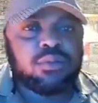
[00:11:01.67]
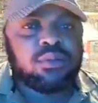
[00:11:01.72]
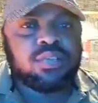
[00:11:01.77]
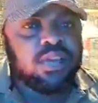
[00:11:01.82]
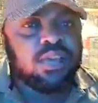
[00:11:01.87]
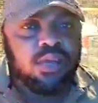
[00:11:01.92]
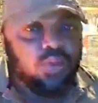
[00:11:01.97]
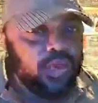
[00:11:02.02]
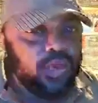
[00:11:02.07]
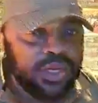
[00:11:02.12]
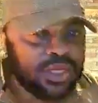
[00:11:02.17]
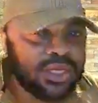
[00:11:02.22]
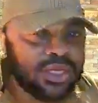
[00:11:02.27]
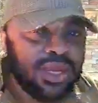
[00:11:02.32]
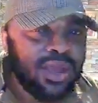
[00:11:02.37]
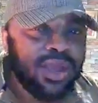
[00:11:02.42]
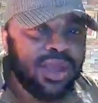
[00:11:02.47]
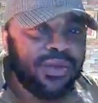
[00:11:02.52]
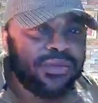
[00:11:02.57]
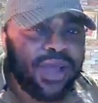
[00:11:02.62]
deal with
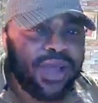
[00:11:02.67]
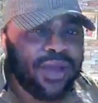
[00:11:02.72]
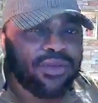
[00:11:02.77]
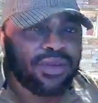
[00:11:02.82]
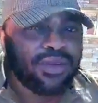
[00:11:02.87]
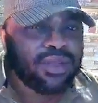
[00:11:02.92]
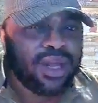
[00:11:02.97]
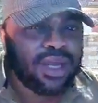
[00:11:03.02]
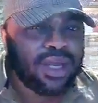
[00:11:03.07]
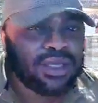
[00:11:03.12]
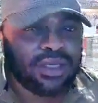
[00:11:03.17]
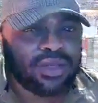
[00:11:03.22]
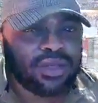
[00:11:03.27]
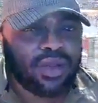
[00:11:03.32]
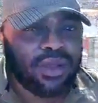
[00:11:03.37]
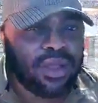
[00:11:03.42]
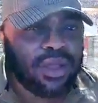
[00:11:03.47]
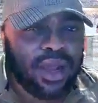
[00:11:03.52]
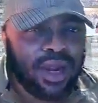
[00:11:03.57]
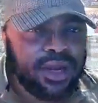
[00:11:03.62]
500,
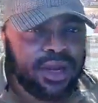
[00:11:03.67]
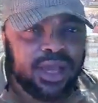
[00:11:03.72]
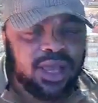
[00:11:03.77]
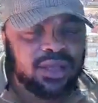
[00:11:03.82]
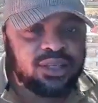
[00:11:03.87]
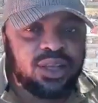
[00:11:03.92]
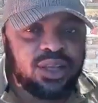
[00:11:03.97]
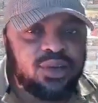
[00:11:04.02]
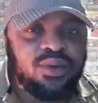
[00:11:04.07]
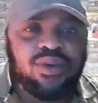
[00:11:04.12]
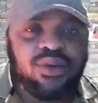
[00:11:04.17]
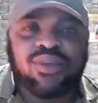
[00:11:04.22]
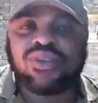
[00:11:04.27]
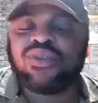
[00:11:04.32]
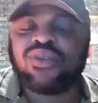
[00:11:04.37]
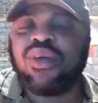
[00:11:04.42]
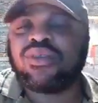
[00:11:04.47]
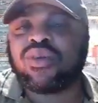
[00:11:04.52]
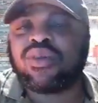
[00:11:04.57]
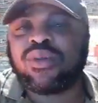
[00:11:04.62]
600 years ago. It's
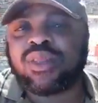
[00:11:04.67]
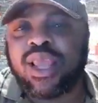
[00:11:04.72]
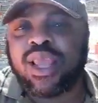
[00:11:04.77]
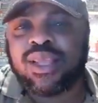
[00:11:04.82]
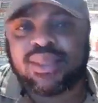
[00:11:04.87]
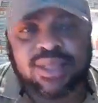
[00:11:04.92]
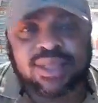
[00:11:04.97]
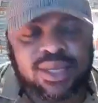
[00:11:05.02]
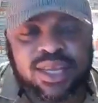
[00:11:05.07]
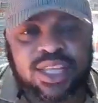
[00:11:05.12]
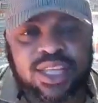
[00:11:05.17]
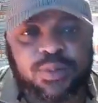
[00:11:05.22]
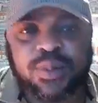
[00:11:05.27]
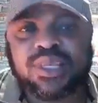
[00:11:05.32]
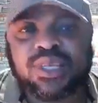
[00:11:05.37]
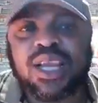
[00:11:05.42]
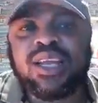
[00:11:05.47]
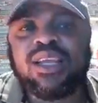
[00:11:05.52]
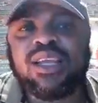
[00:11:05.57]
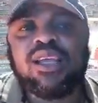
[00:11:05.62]
not authentic,
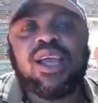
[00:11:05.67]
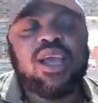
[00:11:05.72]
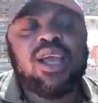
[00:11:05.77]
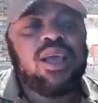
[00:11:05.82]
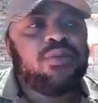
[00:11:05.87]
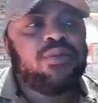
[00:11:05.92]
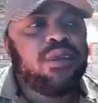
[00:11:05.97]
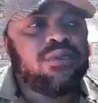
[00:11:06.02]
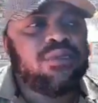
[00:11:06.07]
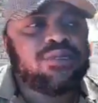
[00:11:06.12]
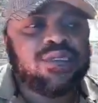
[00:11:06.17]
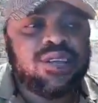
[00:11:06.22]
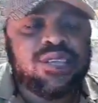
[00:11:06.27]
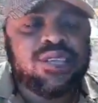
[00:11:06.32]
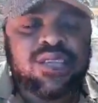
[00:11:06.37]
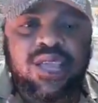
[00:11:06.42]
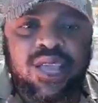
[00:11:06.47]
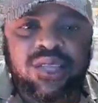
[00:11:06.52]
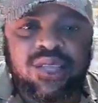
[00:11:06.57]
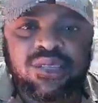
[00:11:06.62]
especially 500
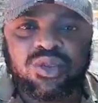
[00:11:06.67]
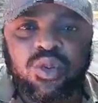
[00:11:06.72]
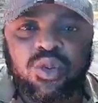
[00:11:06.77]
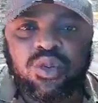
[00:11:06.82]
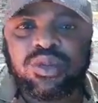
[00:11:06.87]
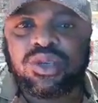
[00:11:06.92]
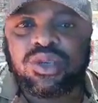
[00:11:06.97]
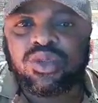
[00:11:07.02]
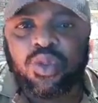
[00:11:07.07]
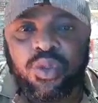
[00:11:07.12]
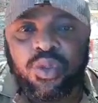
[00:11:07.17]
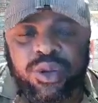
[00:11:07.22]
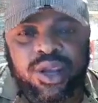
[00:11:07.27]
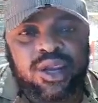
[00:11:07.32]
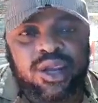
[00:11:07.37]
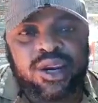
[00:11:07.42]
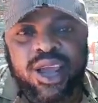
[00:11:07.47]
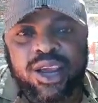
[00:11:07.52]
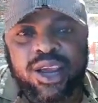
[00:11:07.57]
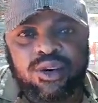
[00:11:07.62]
years old
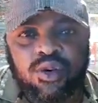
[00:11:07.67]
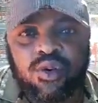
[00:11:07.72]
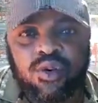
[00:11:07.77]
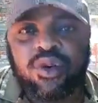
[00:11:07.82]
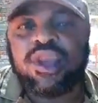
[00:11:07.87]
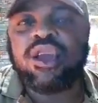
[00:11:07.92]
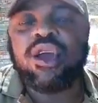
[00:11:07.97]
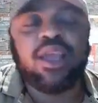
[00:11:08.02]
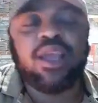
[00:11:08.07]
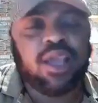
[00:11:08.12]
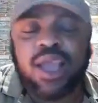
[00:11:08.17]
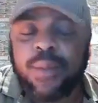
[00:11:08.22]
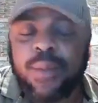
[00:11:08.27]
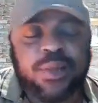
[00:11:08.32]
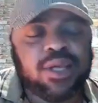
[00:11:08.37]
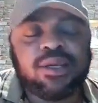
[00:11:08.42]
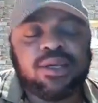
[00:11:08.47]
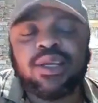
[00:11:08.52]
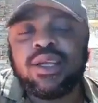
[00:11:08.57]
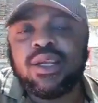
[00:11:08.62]
story in Edo. I
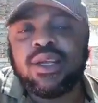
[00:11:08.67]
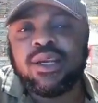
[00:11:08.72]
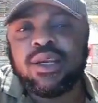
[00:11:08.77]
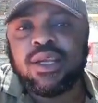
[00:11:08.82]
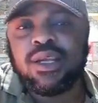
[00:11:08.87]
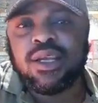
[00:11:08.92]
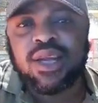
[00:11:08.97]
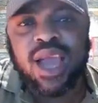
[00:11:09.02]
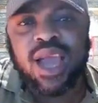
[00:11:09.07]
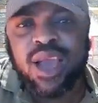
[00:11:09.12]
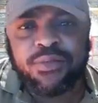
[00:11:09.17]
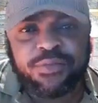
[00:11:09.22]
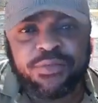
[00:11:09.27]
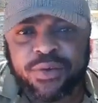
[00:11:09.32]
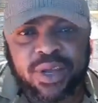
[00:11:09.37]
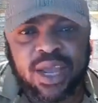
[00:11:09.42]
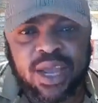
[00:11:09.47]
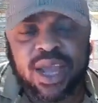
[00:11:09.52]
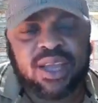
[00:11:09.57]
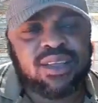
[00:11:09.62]
mean, in
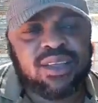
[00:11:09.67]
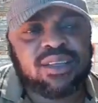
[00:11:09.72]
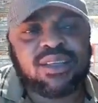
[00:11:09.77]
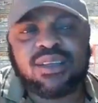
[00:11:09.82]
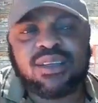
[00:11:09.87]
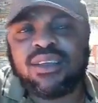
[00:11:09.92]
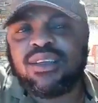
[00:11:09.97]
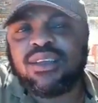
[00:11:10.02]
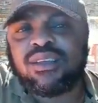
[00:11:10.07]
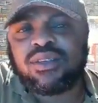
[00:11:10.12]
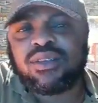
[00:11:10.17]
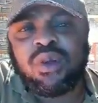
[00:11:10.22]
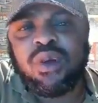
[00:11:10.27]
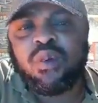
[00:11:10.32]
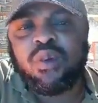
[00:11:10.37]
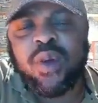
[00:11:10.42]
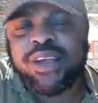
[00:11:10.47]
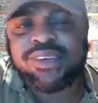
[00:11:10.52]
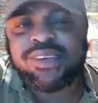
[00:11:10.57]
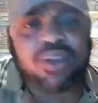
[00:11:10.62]
Africa, it's
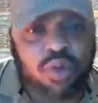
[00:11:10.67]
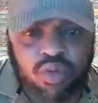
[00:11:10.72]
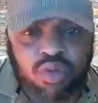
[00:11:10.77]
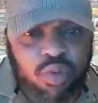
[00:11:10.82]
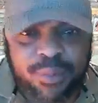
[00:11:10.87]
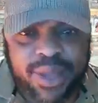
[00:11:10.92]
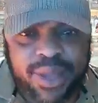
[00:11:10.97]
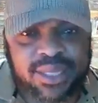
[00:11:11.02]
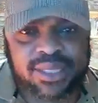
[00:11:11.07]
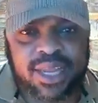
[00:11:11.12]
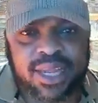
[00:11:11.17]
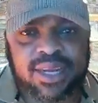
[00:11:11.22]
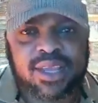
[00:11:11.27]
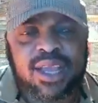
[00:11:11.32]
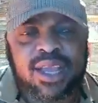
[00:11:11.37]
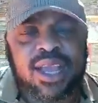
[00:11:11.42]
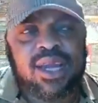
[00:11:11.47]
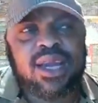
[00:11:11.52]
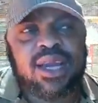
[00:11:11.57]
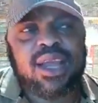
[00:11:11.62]
not well documented.
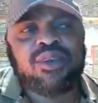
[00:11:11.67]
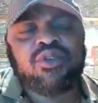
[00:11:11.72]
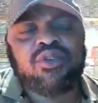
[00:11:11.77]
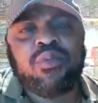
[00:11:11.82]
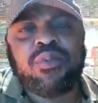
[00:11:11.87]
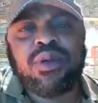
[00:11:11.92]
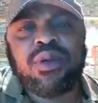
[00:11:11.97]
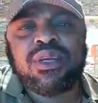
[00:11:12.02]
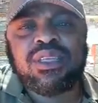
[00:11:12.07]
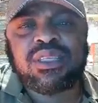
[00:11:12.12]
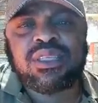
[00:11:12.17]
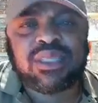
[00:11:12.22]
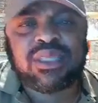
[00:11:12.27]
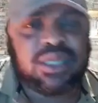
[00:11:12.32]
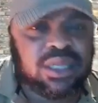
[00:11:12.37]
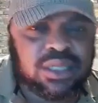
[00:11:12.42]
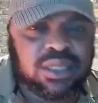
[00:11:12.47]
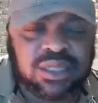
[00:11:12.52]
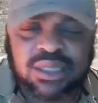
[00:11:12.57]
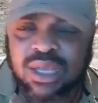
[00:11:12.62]
Let nobody
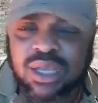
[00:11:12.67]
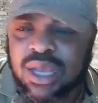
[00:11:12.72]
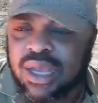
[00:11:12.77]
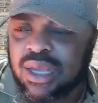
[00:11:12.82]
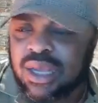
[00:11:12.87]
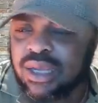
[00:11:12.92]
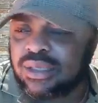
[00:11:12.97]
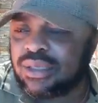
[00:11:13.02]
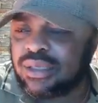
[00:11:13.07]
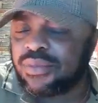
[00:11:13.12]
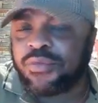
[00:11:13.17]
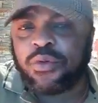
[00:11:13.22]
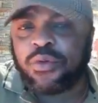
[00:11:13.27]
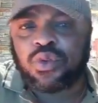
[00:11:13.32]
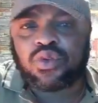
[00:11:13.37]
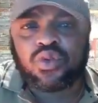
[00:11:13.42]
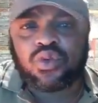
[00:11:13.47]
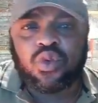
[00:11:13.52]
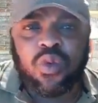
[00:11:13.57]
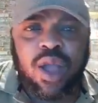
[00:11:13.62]
sit
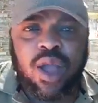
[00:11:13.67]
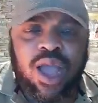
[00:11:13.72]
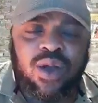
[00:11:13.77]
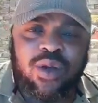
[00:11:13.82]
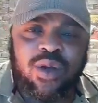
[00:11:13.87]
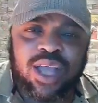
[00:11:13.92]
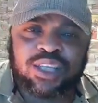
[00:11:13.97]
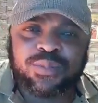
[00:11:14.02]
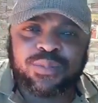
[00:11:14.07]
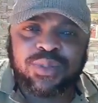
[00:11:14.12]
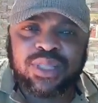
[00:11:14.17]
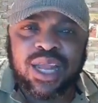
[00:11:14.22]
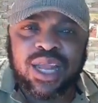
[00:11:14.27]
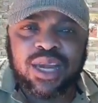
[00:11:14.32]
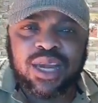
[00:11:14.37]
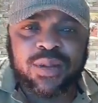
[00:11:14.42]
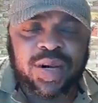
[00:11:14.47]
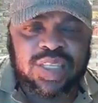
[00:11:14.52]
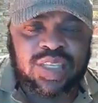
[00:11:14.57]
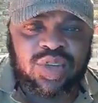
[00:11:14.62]
for 2 hours
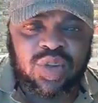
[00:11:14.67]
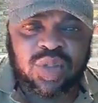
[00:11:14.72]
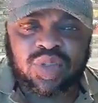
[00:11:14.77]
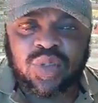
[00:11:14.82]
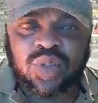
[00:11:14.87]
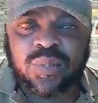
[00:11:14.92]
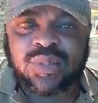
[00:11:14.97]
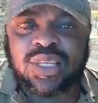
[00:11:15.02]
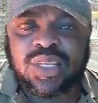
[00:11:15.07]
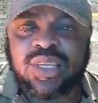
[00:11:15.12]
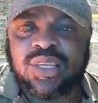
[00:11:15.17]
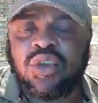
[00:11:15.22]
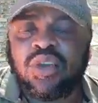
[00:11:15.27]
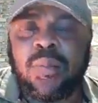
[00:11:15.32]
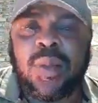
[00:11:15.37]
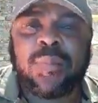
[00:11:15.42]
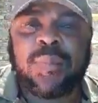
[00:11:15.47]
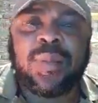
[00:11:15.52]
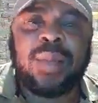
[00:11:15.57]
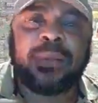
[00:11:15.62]
deliberating on something.
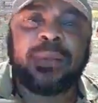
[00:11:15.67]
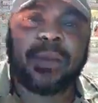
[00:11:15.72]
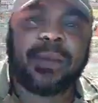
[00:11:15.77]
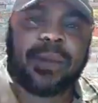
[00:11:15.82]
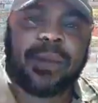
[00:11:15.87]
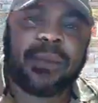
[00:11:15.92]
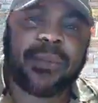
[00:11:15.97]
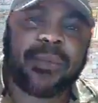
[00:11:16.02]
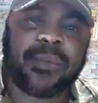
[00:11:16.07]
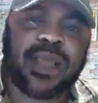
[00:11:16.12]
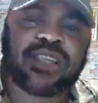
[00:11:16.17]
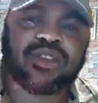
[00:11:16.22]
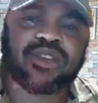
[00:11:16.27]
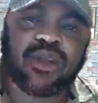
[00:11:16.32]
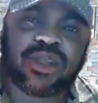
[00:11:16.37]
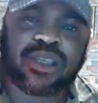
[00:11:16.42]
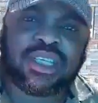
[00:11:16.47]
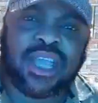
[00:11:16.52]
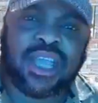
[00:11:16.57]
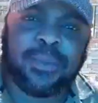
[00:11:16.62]
Your papa is
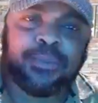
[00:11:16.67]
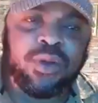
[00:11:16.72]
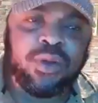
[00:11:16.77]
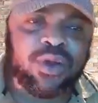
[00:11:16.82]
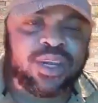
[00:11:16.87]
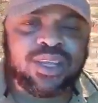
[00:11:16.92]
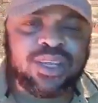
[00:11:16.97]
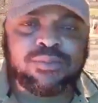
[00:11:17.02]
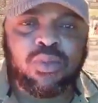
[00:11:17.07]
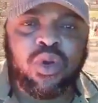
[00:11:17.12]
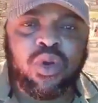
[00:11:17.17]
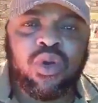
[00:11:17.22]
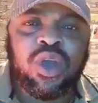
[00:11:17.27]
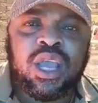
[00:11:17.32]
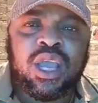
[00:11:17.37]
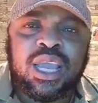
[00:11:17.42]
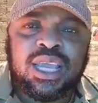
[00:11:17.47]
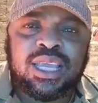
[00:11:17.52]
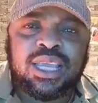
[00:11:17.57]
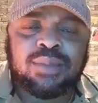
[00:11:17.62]
not here born. Igbo
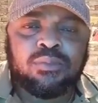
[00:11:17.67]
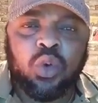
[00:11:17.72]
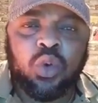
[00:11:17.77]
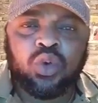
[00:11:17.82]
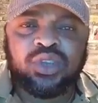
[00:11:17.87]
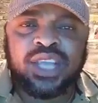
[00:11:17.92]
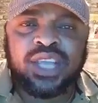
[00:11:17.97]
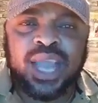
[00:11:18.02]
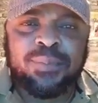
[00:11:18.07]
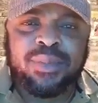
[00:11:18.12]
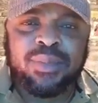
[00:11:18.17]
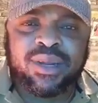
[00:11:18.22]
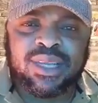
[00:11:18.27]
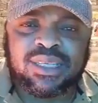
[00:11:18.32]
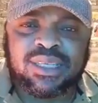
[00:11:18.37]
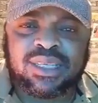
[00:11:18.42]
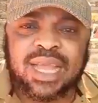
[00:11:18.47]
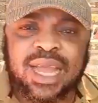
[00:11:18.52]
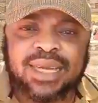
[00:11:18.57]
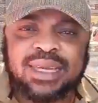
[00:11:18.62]

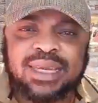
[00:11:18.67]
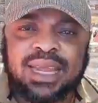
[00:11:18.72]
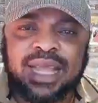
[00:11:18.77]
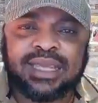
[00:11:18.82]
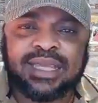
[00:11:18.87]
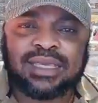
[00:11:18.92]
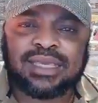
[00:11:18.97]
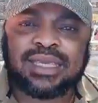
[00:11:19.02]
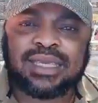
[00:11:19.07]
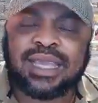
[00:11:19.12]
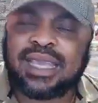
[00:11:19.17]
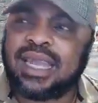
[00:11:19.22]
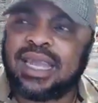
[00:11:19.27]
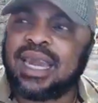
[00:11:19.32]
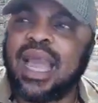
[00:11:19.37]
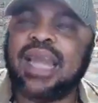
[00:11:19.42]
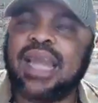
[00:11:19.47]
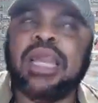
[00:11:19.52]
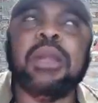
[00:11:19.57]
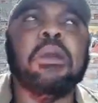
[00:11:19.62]
Nyamiris are there singing
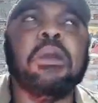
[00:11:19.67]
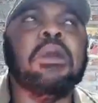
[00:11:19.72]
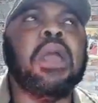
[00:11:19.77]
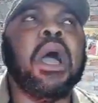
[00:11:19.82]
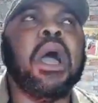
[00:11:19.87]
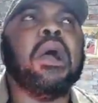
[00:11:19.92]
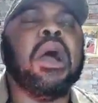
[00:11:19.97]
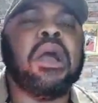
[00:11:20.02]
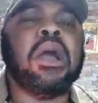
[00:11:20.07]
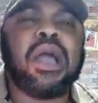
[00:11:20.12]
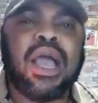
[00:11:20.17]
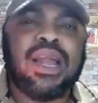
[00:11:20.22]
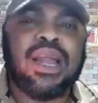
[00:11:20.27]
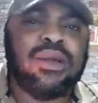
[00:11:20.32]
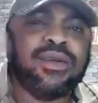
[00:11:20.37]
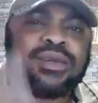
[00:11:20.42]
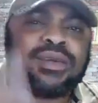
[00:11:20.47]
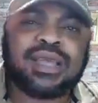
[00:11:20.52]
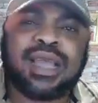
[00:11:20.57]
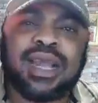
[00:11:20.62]
hallelujah. I
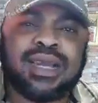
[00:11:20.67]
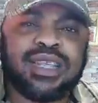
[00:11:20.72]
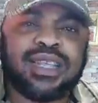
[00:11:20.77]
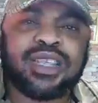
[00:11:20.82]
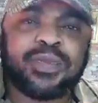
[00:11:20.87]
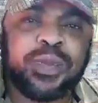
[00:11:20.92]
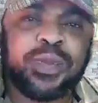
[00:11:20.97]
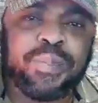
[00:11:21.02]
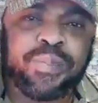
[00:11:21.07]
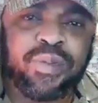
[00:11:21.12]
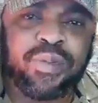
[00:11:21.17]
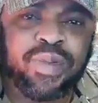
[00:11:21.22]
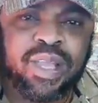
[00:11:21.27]
look at these people.